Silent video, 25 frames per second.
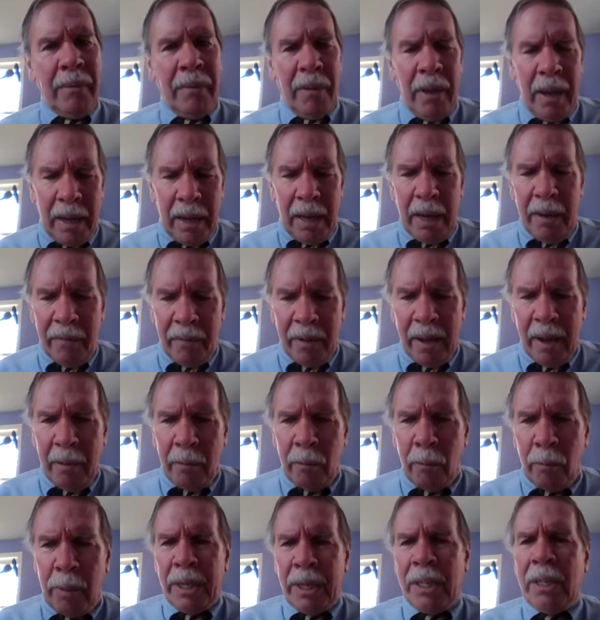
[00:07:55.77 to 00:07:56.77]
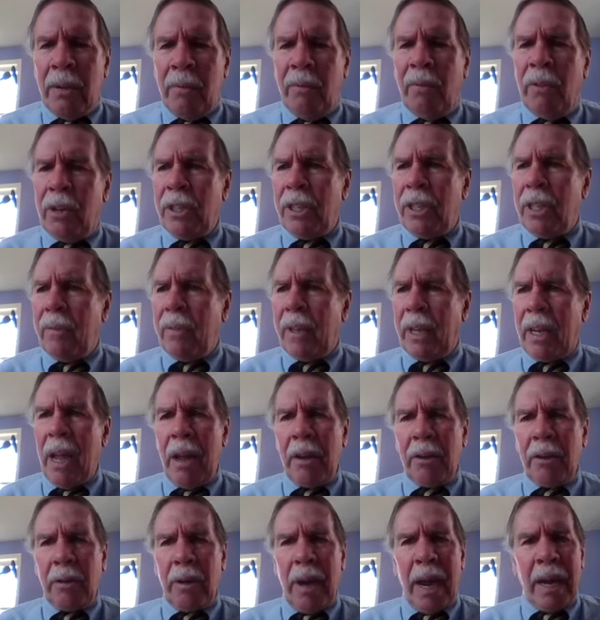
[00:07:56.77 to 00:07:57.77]
if a written version of
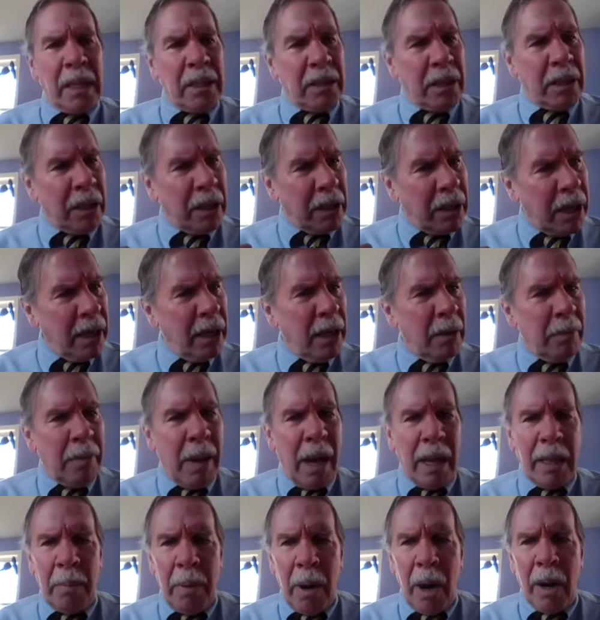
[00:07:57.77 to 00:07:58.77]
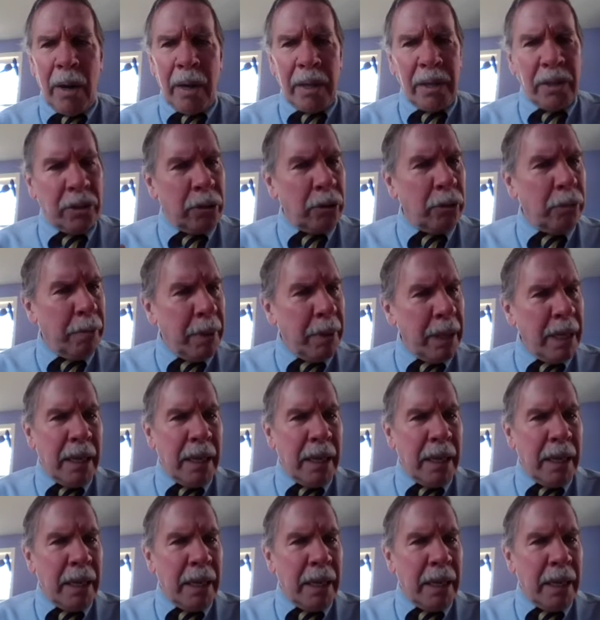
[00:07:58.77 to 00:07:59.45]
the contract is intended by the parties to